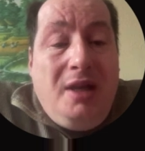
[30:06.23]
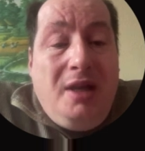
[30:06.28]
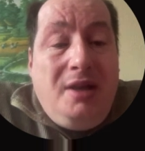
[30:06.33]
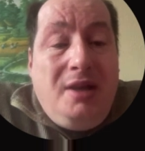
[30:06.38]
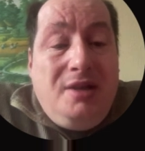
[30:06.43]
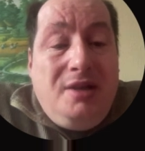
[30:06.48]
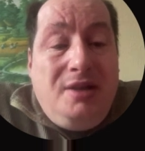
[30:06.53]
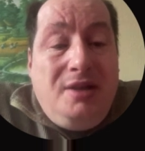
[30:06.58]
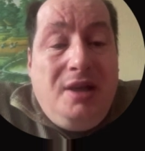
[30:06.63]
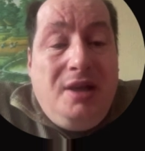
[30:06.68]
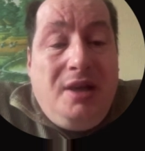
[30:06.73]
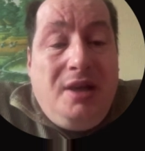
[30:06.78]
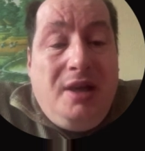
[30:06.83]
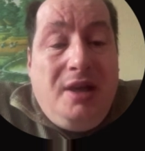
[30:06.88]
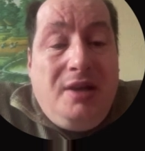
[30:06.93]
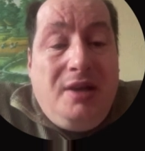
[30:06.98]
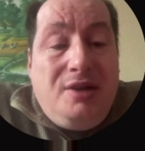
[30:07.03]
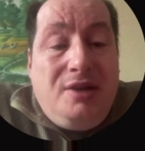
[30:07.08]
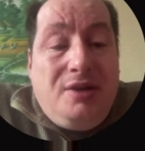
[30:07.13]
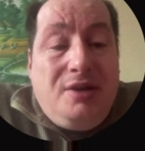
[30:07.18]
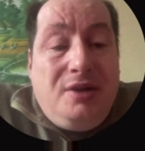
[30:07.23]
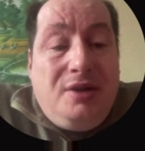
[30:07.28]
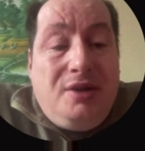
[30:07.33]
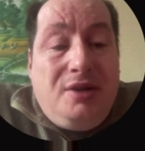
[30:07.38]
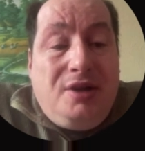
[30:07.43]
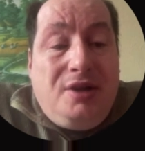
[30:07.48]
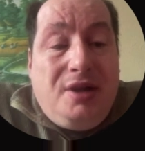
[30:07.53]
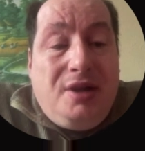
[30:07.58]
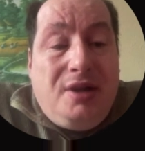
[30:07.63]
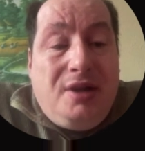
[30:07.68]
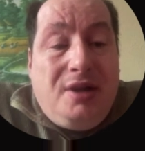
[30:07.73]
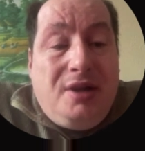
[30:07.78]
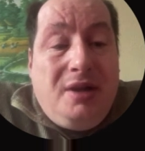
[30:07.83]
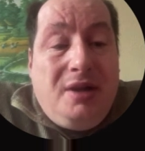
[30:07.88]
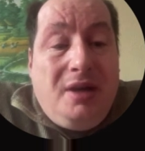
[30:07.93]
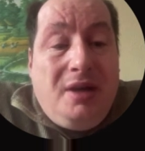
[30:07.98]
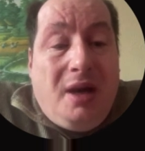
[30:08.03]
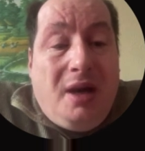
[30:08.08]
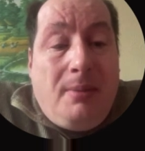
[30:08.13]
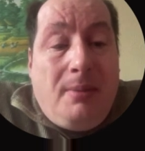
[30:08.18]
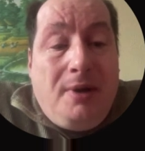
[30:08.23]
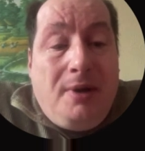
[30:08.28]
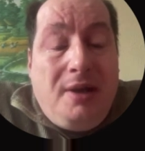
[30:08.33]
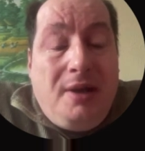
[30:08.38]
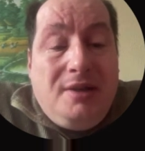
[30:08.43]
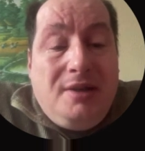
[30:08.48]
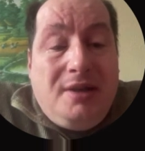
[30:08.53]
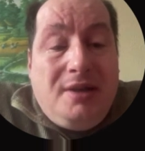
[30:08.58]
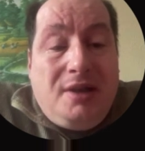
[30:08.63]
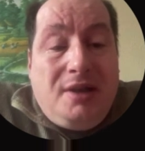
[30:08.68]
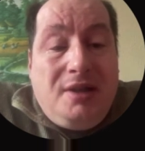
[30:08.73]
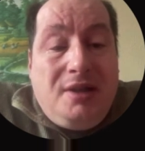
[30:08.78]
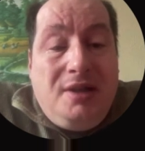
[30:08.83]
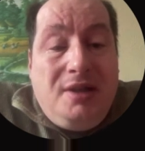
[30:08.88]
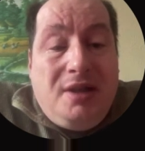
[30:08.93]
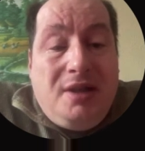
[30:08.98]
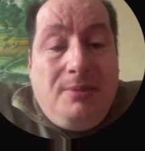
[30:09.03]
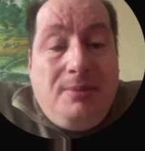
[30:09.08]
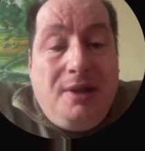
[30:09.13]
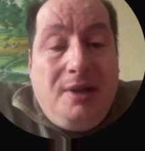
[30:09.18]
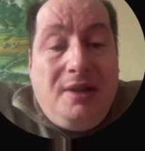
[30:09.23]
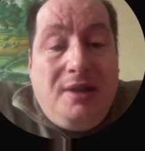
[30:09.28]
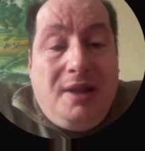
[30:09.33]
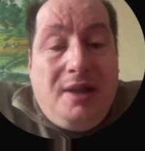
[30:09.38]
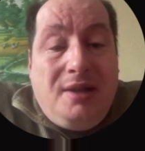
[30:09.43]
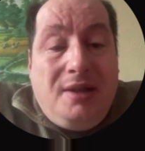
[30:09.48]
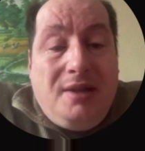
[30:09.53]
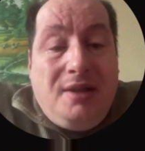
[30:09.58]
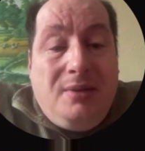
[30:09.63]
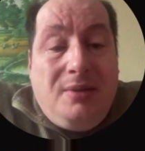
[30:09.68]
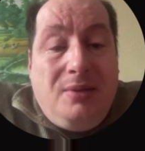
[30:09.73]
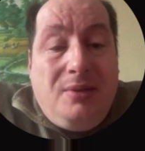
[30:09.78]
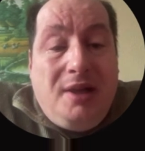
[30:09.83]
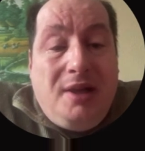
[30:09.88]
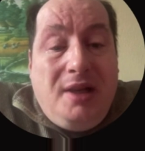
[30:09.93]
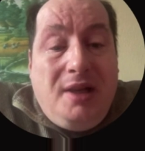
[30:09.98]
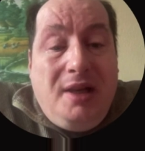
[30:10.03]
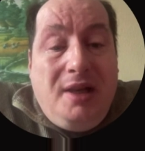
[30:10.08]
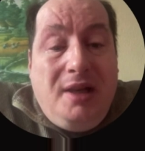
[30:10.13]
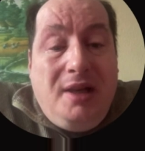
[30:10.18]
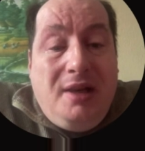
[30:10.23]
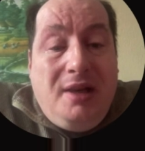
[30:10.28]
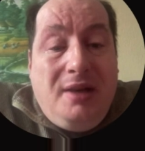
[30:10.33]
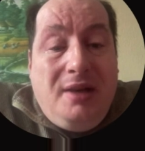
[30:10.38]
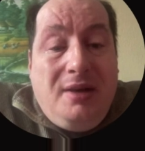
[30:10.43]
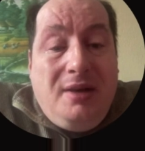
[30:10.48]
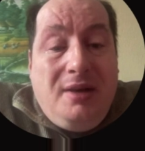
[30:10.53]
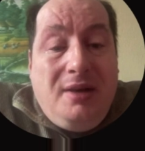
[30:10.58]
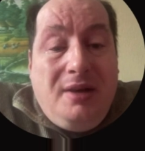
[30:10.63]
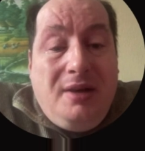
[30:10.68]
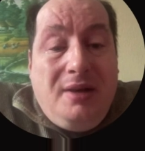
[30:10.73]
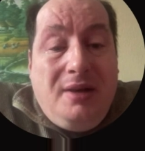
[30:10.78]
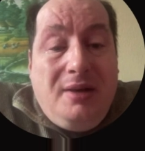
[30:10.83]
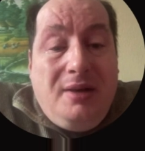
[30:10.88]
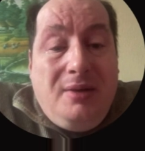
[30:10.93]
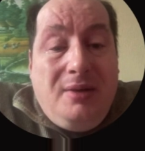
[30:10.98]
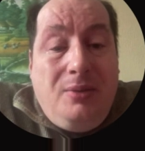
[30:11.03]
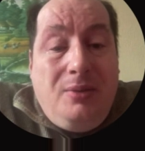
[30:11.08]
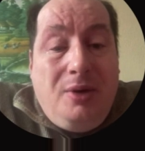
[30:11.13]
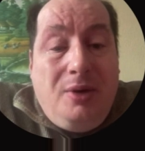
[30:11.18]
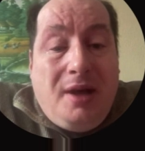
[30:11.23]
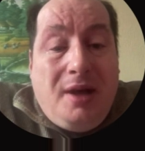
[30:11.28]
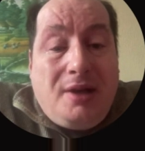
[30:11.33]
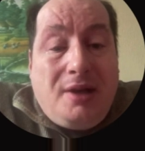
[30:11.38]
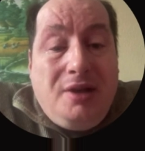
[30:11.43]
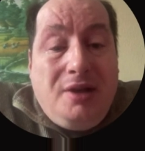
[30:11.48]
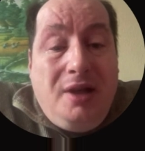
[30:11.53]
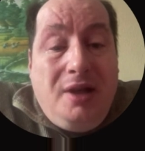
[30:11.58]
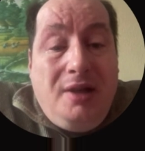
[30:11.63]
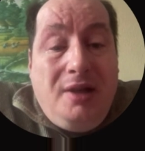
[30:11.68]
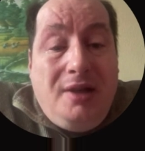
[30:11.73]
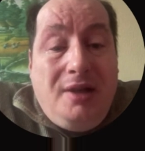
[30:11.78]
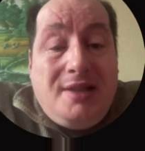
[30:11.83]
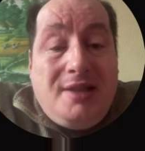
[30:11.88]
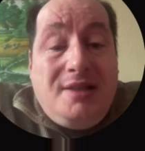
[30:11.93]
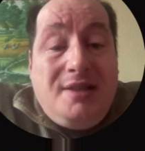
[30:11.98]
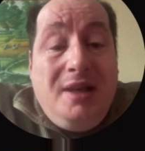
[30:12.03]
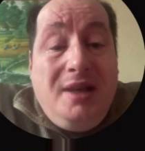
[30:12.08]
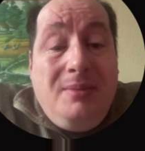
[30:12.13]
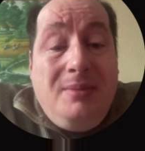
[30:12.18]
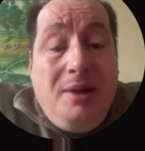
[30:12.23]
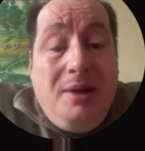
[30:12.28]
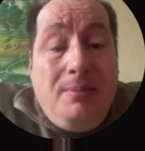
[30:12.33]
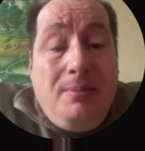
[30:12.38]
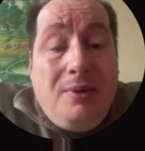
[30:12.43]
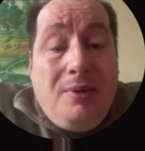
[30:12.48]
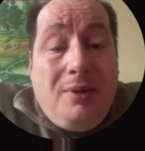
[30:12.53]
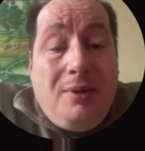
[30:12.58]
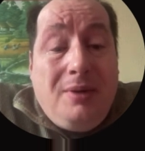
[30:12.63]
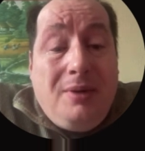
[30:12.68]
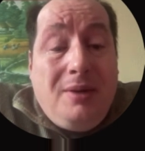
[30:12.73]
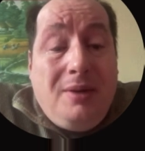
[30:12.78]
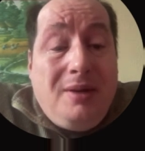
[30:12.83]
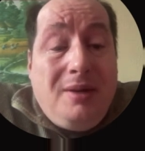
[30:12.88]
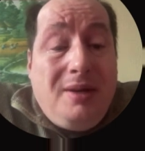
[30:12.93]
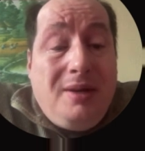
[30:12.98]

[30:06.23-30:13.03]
This DNA research company is actually something that where they were actually testing people.